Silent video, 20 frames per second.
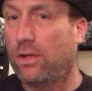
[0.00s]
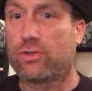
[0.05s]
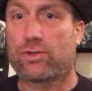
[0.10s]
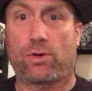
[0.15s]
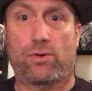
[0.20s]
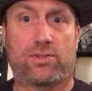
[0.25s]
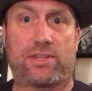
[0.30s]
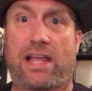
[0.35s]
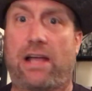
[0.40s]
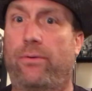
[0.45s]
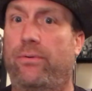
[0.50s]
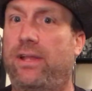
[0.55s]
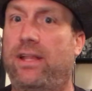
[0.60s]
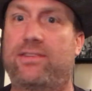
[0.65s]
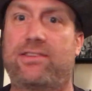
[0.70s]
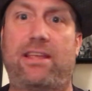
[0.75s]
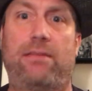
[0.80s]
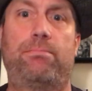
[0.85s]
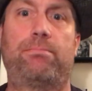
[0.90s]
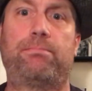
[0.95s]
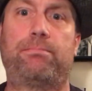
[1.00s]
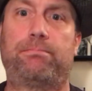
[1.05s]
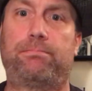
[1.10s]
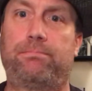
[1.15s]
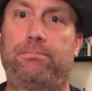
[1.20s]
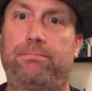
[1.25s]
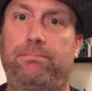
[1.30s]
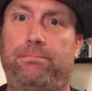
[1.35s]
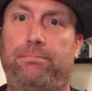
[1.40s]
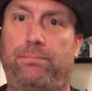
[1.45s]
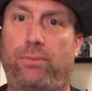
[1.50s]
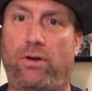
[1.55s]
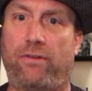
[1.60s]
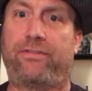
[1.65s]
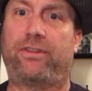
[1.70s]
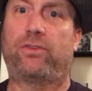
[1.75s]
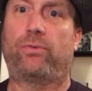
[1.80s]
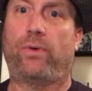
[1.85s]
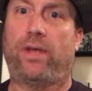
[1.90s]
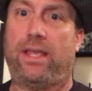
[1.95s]
Turns out it's a
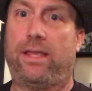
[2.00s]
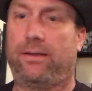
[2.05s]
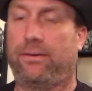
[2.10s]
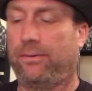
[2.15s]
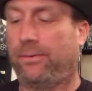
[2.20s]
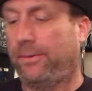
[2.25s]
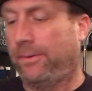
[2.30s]
perfect weight.